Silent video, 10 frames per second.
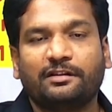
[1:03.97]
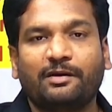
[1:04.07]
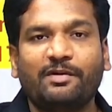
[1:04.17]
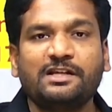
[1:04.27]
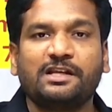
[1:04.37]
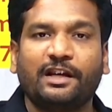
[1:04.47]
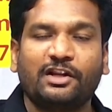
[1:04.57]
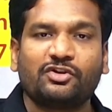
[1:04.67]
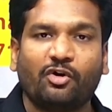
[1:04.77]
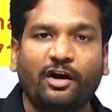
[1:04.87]
That means it
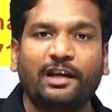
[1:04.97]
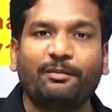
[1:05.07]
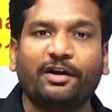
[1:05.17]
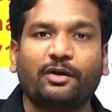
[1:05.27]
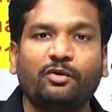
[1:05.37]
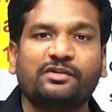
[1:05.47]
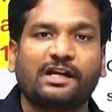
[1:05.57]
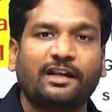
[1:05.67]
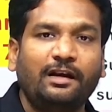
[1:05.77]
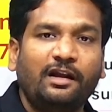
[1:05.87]
is not limited to
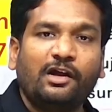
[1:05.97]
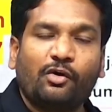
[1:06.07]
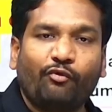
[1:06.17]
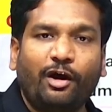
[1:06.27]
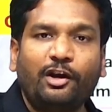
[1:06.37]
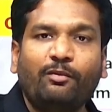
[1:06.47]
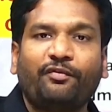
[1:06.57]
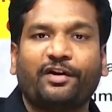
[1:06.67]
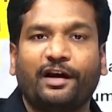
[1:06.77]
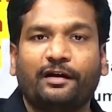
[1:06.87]
certain volume
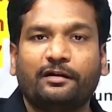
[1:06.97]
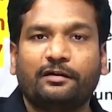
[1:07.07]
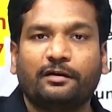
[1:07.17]
of trade.